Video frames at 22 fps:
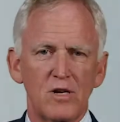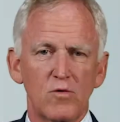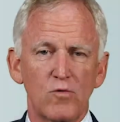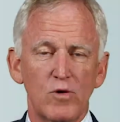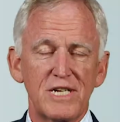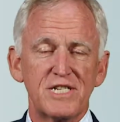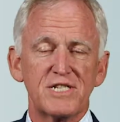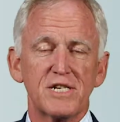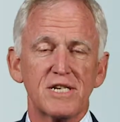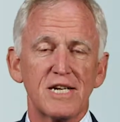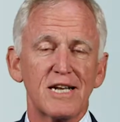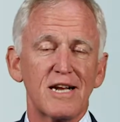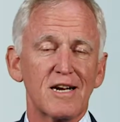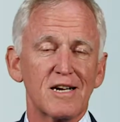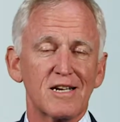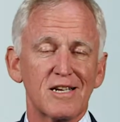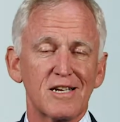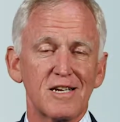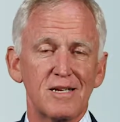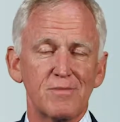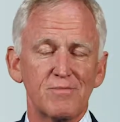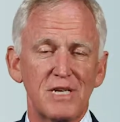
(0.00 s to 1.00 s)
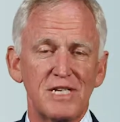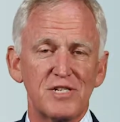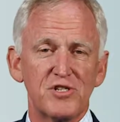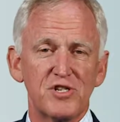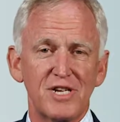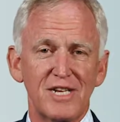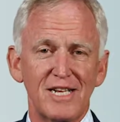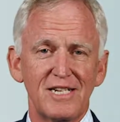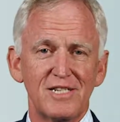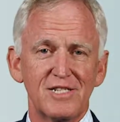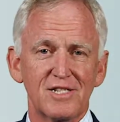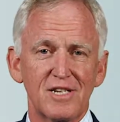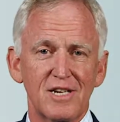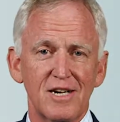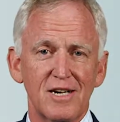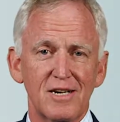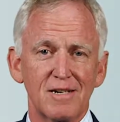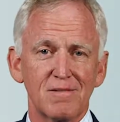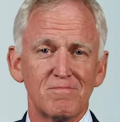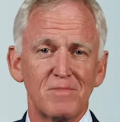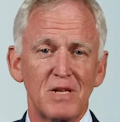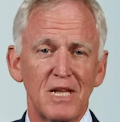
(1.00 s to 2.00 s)
Recently, our company changed
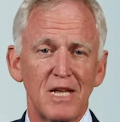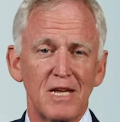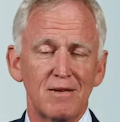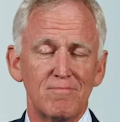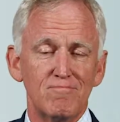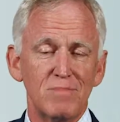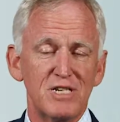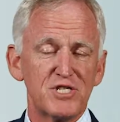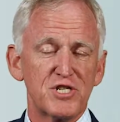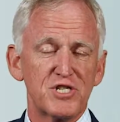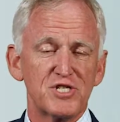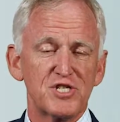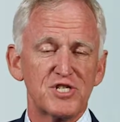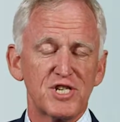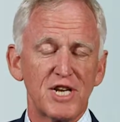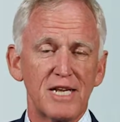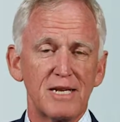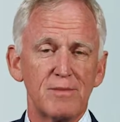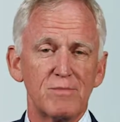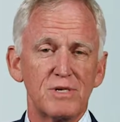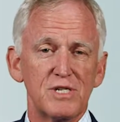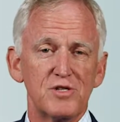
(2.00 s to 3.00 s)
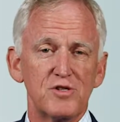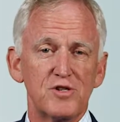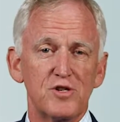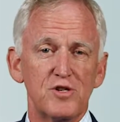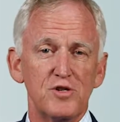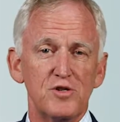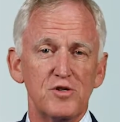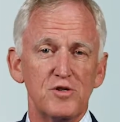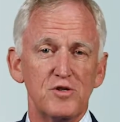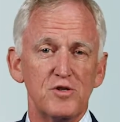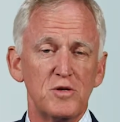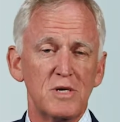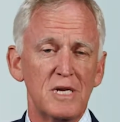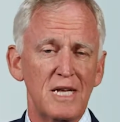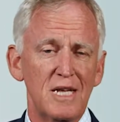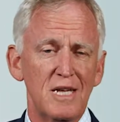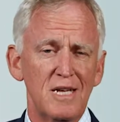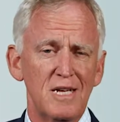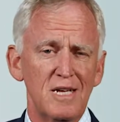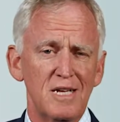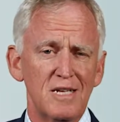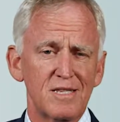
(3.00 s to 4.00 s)
our mission statement to
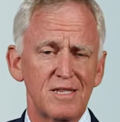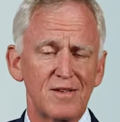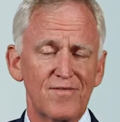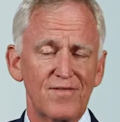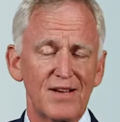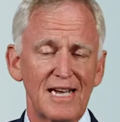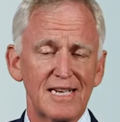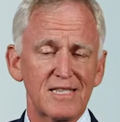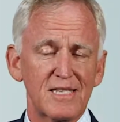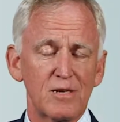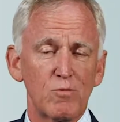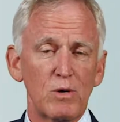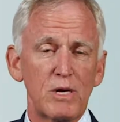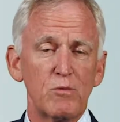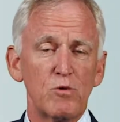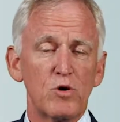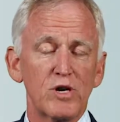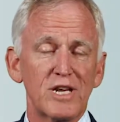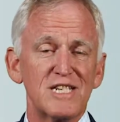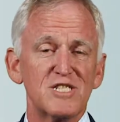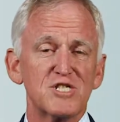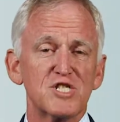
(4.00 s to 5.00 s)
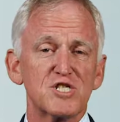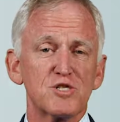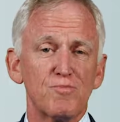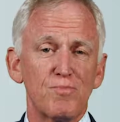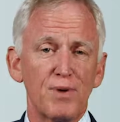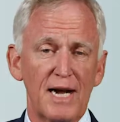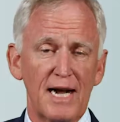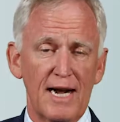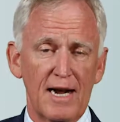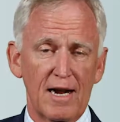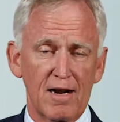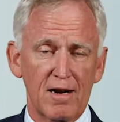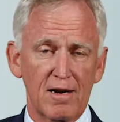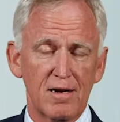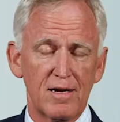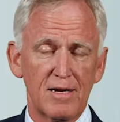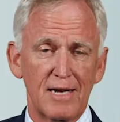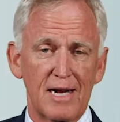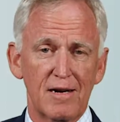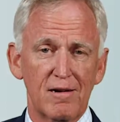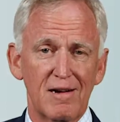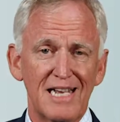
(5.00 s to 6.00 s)
the fact that we want to inspire
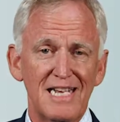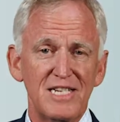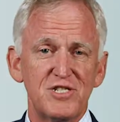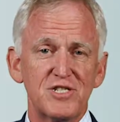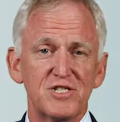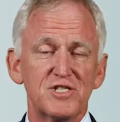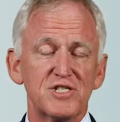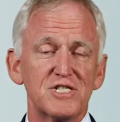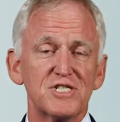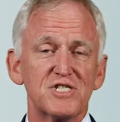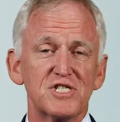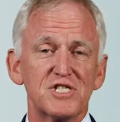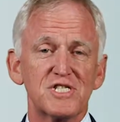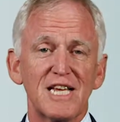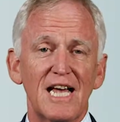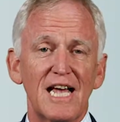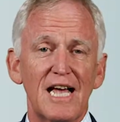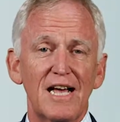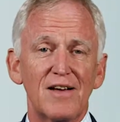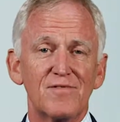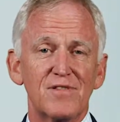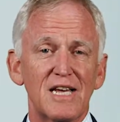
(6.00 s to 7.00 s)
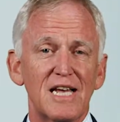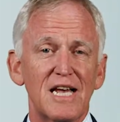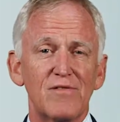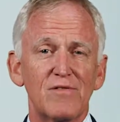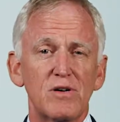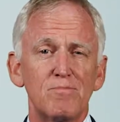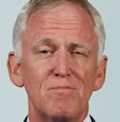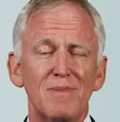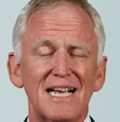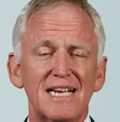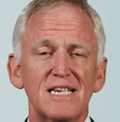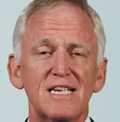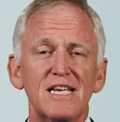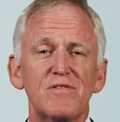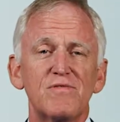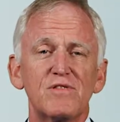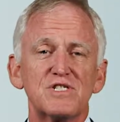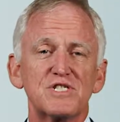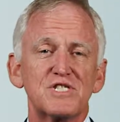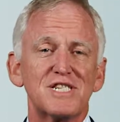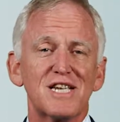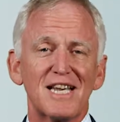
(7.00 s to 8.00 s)
our agents and staff to have a
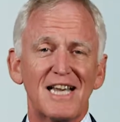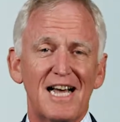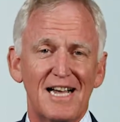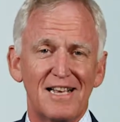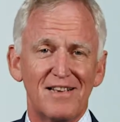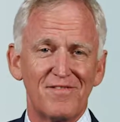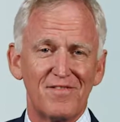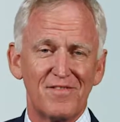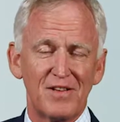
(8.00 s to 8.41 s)
magnificent life.